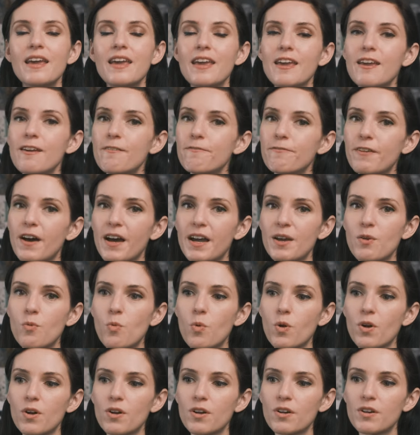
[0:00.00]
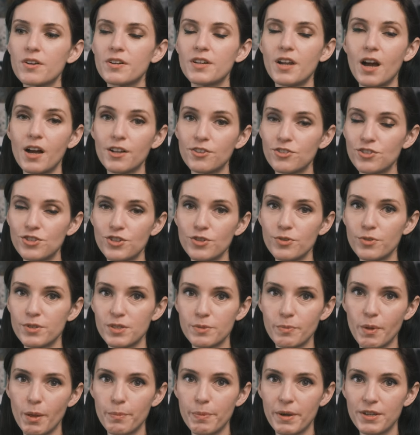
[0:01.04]
if I were not to do a
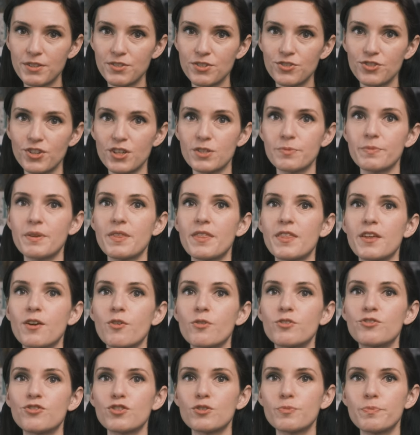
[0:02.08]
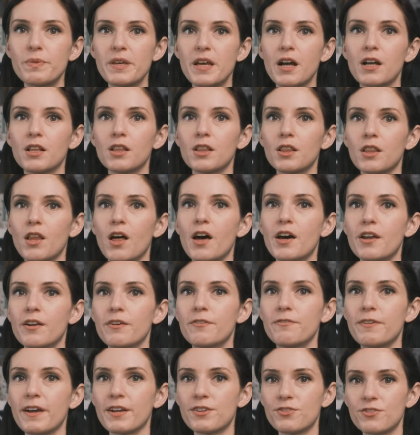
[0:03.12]
small bust adjustment, there would just be a lot
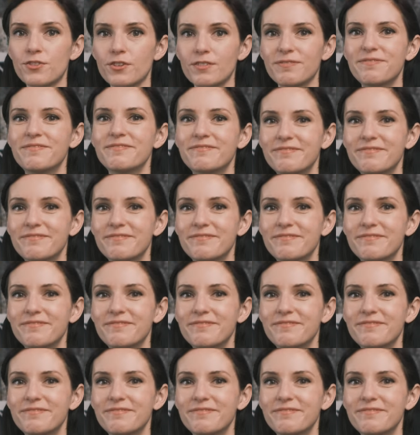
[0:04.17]
of extra